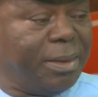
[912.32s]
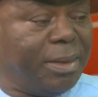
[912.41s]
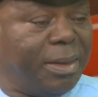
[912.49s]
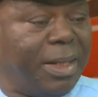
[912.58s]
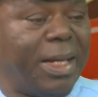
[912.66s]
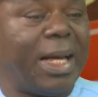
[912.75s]

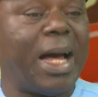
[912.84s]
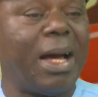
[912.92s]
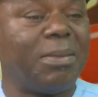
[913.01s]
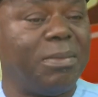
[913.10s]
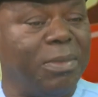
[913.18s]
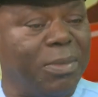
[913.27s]
They
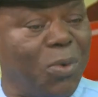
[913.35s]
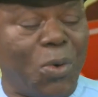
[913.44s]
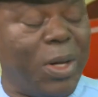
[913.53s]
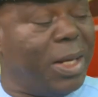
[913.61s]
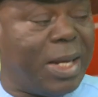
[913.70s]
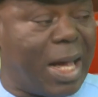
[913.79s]
are
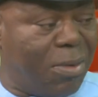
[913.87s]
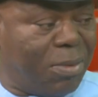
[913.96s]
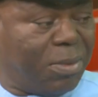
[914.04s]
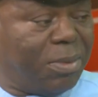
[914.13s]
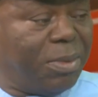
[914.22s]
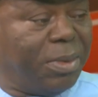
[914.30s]
going down.
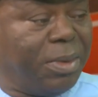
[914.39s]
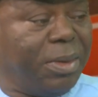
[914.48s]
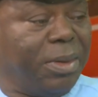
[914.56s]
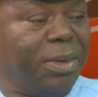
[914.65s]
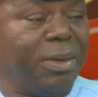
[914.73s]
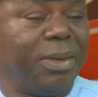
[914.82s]

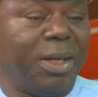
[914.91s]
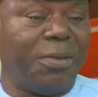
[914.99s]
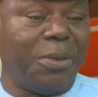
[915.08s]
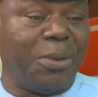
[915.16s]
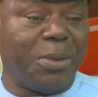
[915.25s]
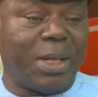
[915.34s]
If
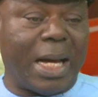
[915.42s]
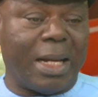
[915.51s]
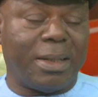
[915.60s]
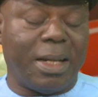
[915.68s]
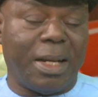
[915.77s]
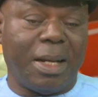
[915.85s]
you look
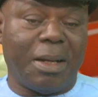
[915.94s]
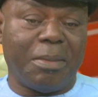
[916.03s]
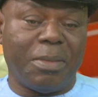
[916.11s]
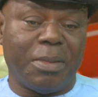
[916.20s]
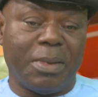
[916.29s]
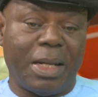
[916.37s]
at
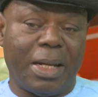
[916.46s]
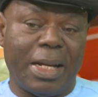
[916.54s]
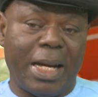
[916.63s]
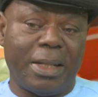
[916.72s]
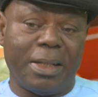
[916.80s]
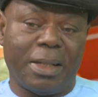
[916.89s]

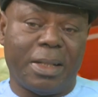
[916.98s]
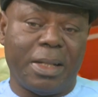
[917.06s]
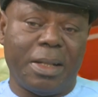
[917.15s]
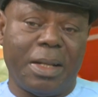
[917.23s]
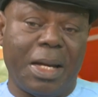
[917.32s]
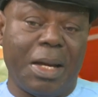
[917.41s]
like the
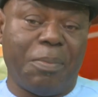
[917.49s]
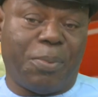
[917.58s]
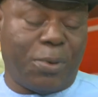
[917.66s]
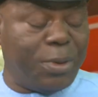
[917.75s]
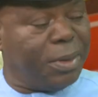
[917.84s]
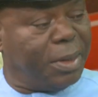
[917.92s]
key
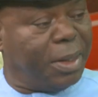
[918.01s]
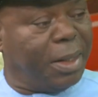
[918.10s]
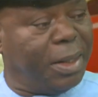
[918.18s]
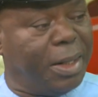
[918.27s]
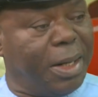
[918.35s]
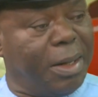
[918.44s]
apron
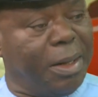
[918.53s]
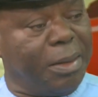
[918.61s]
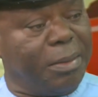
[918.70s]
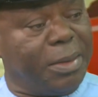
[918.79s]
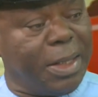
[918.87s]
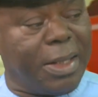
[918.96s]
in the
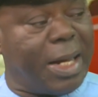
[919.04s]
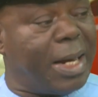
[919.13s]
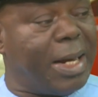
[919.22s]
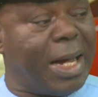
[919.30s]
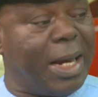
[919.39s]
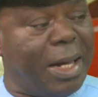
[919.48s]

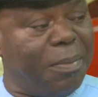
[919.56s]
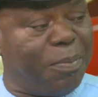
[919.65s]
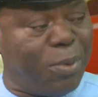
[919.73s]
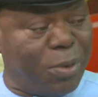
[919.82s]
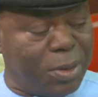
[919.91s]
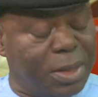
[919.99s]
Tinkan Island
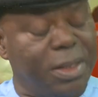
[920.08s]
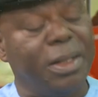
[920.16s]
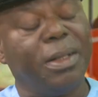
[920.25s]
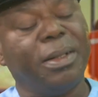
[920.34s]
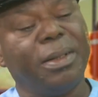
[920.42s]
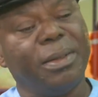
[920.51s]
port,
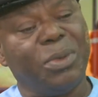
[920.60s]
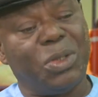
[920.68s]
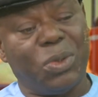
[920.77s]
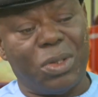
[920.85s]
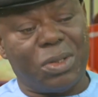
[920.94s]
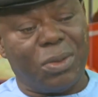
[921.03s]
which
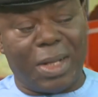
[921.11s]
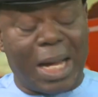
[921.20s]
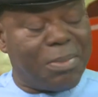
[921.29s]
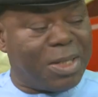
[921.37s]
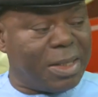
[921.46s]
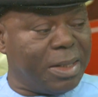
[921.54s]
was
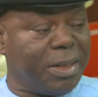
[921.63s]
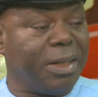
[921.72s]
collapsing,